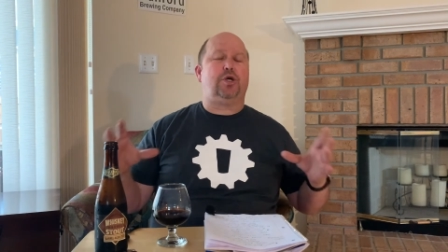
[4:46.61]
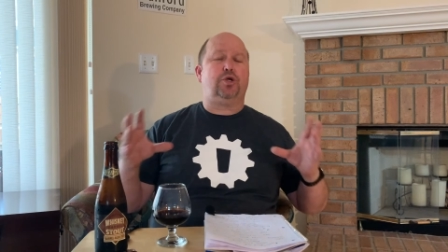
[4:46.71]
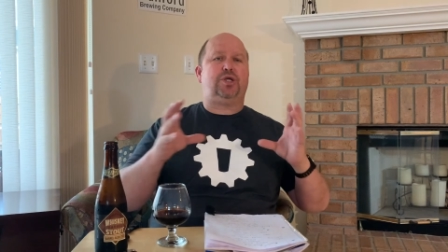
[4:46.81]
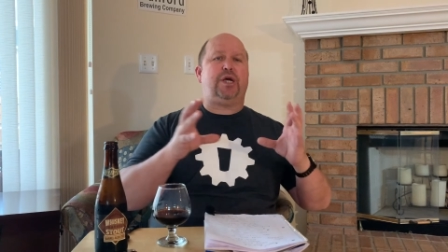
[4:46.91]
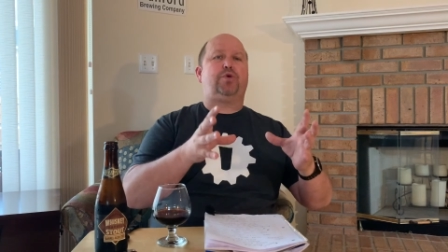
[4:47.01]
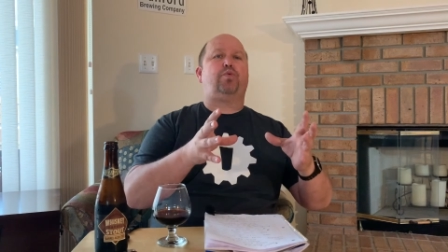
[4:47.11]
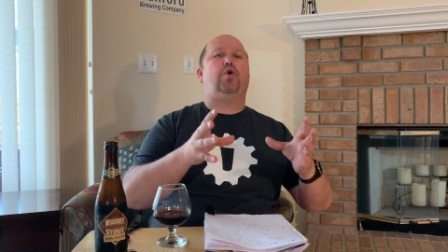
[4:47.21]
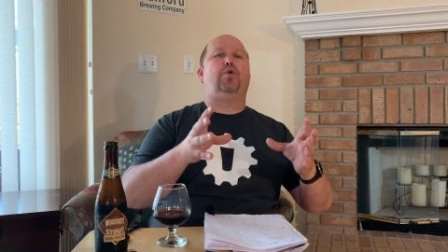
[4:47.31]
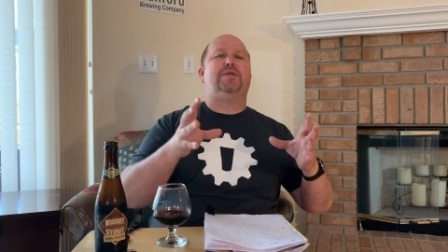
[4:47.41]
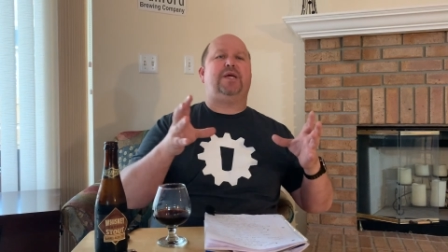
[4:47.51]
So six
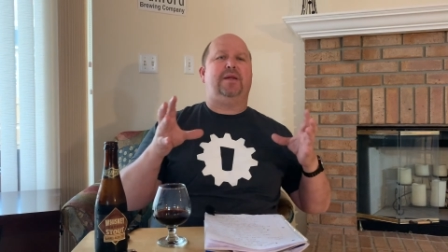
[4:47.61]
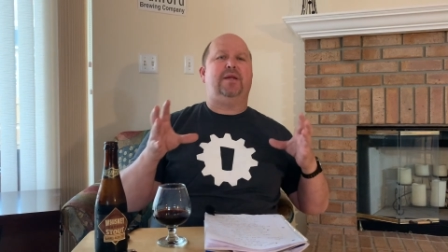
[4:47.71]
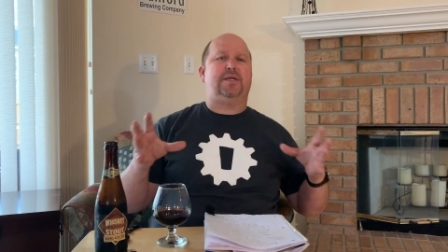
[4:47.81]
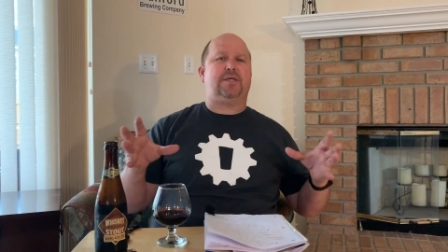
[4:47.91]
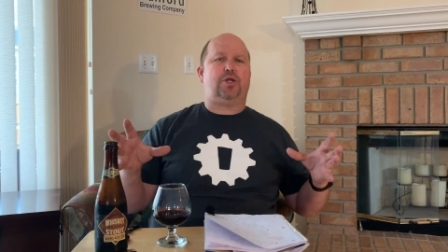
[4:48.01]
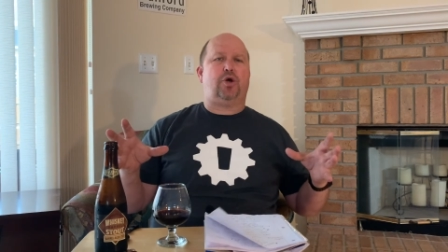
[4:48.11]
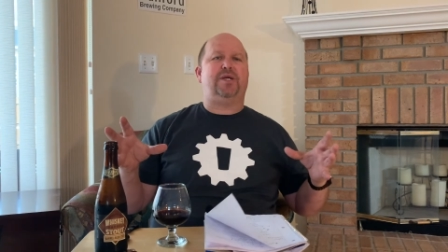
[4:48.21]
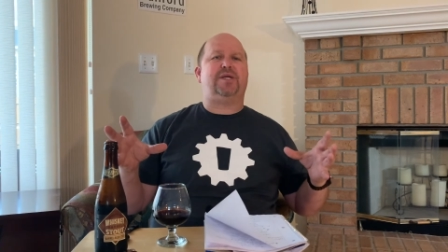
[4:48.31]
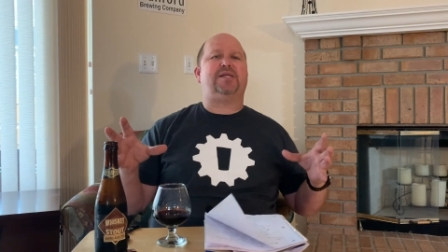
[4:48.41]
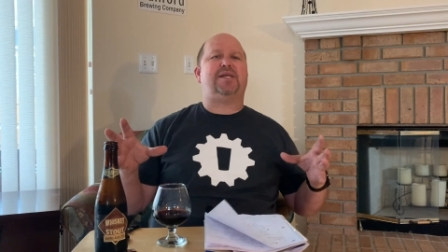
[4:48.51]
rooms in this thirty
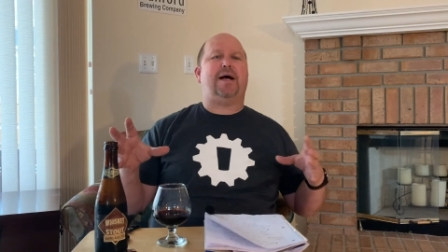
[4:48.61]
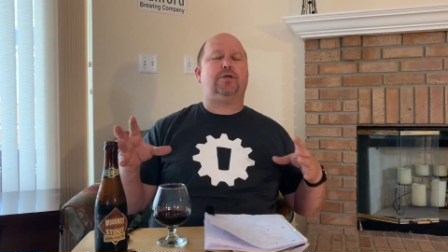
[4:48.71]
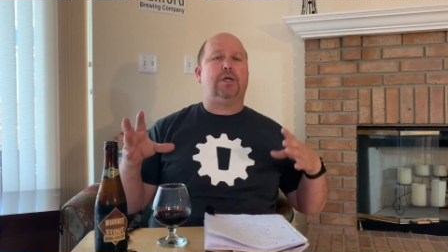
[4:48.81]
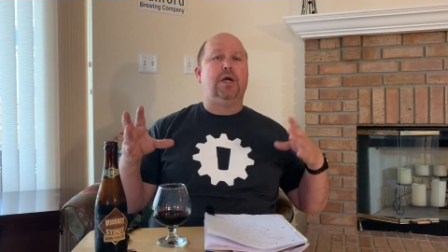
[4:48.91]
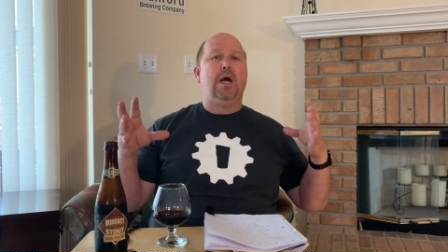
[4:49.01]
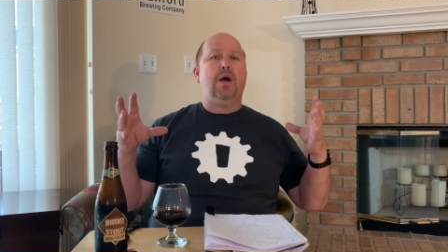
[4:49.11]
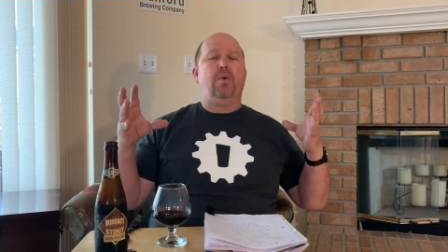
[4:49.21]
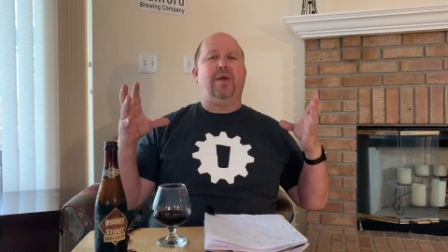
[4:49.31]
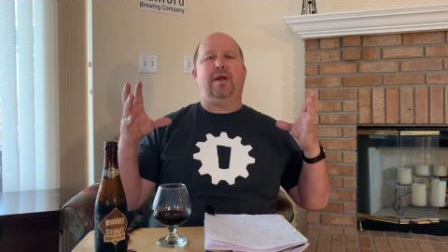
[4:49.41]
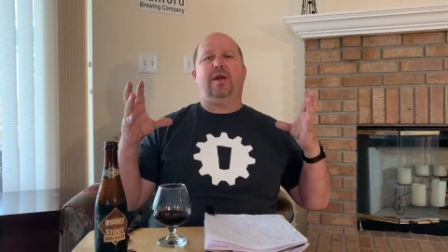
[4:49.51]
six thousand
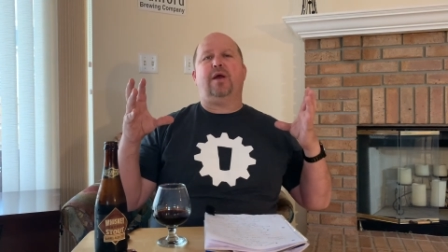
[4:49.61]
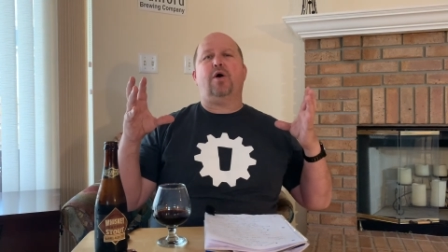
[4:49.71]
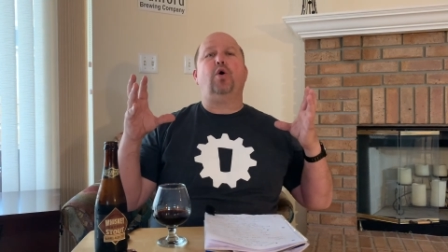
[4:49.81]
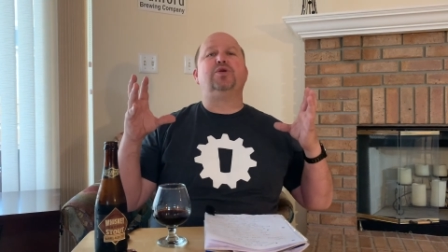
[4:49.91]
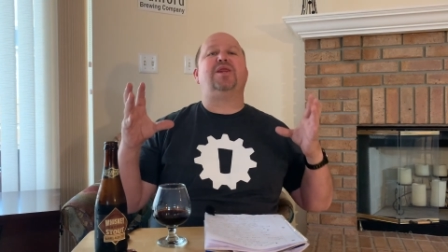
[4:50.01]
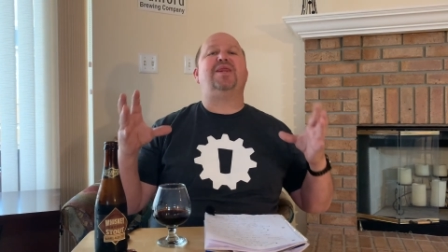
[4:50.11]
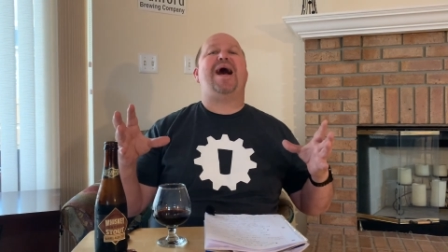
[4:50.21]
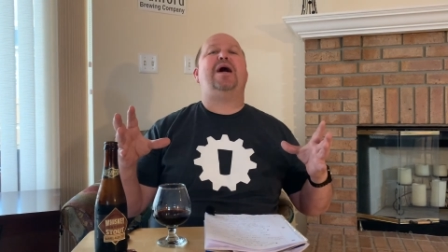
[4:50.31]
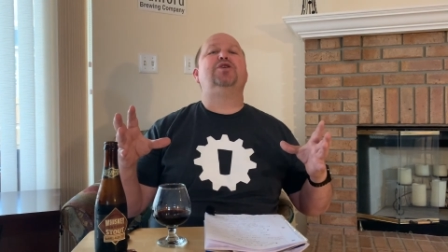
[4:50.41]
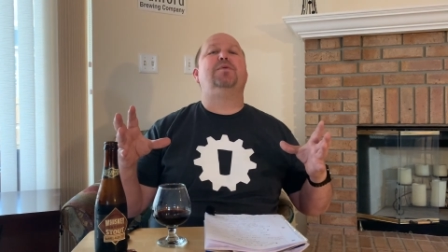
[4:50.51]
with it holds a
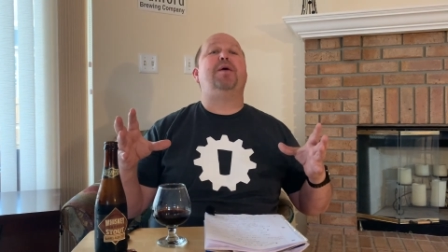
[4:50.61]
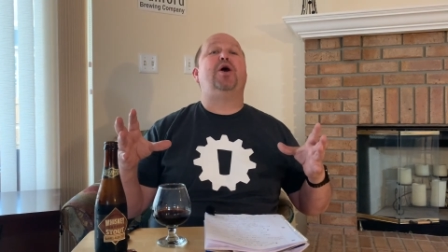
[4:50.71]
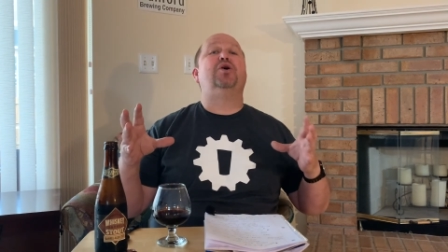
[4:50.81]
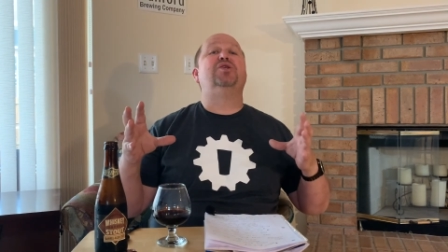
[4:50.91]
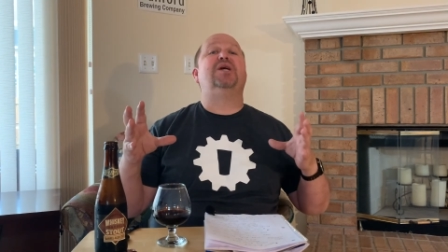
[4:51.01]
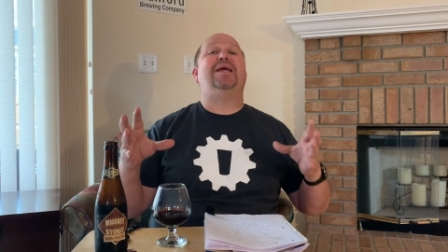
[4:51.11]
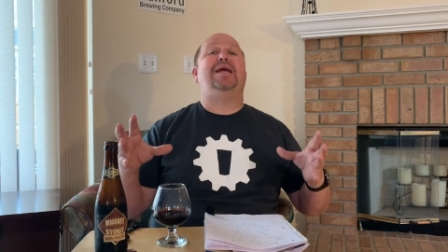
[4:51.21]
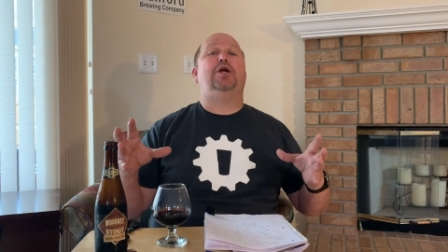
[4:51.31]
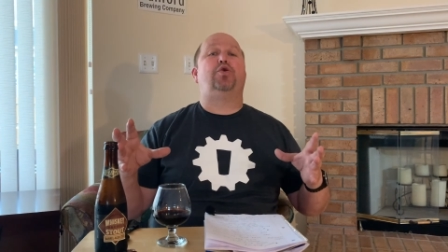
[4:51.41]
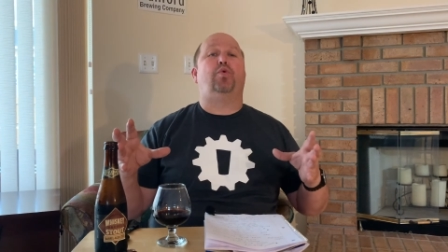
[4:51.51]
thousand barrels in
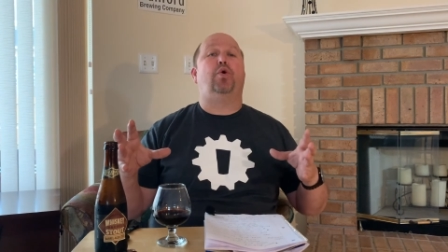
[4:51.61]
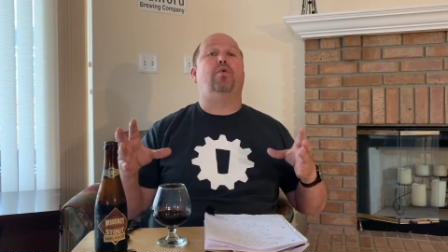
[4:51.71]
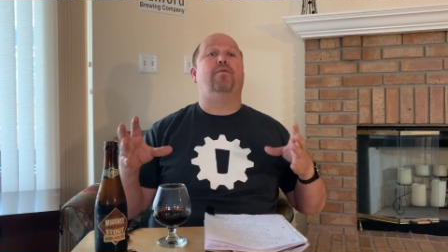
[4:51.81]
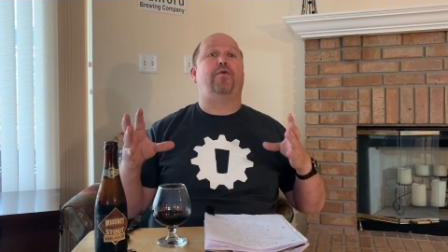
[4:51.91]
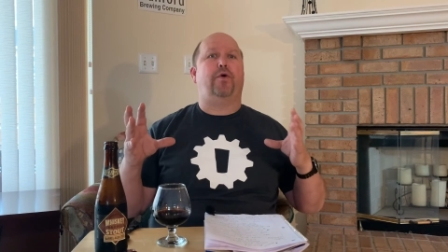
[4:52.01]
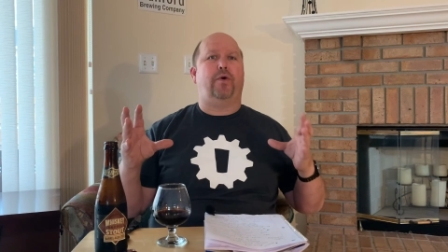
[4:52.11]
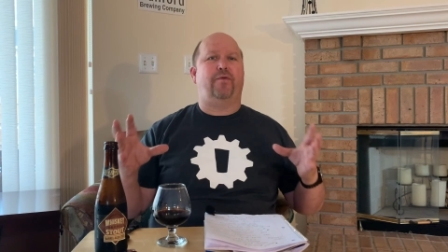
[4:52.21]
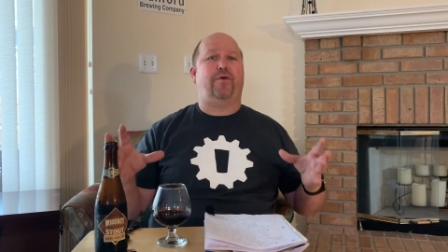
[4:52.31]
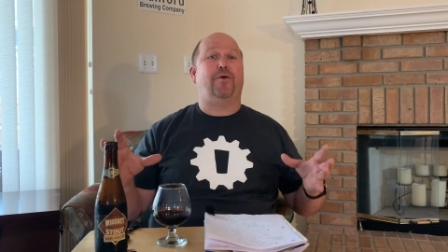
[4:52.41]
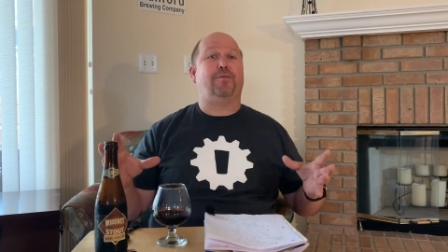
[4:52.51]
each room for
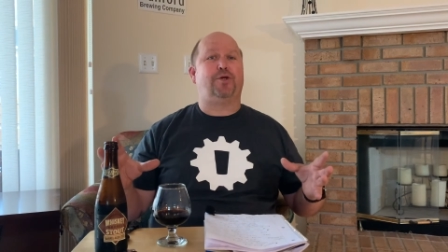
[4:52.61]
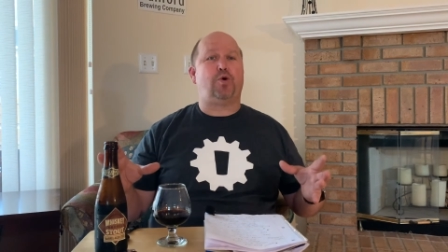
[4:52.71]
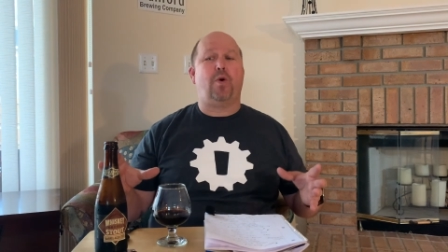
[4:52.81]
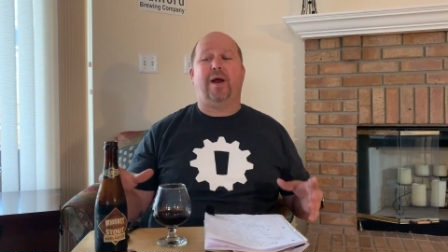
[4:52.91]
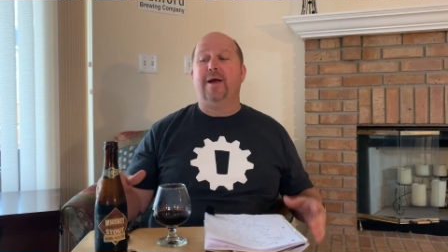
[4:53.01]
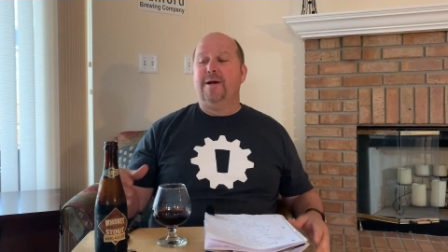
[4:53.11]
for storing.